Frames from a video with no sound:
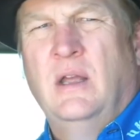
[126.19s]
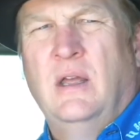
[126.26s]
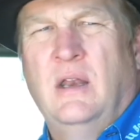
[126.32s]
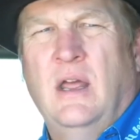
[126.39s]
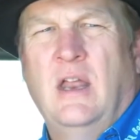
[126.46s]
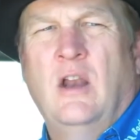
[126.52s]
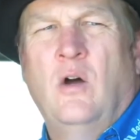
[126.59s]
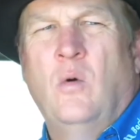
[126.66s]
And
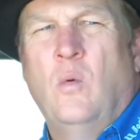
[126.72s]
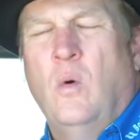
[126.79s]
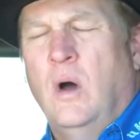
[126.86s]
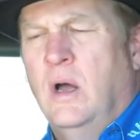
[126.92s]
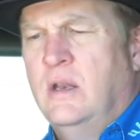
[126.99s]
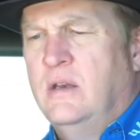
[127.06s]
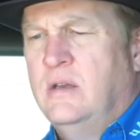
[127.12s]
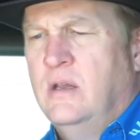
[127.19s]
I don't
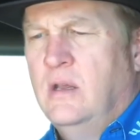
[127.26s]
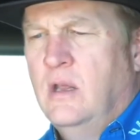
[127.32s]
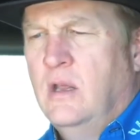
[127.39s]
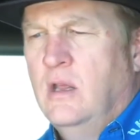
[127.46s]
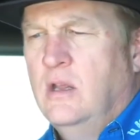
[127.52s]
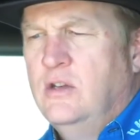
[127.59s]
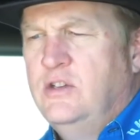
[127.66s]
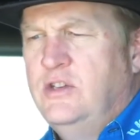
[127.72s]
want
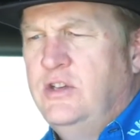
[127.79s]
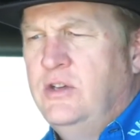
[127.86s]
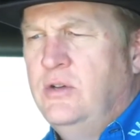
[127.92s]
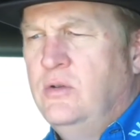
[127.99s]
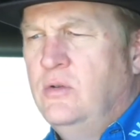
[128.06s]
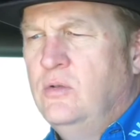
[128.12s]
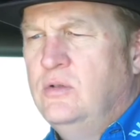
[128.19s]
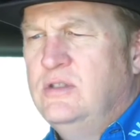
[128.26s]

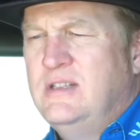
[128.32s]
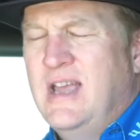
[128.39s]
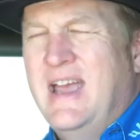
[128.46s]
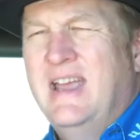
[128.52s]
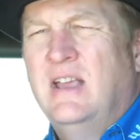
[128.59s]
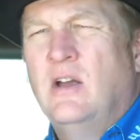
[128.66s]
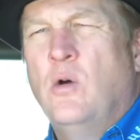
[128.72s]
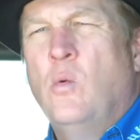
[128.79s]
to
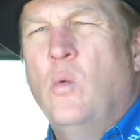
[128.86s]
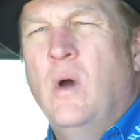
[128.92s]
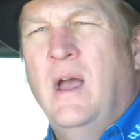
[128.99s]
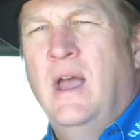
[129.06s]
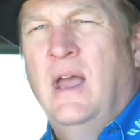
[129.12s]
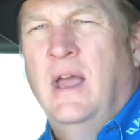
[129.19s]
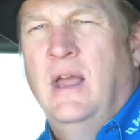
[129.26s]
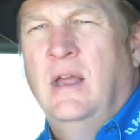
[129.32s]
take
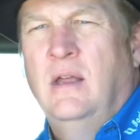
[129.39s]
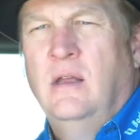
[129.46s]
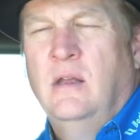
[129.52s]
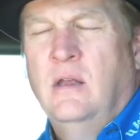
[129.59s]
away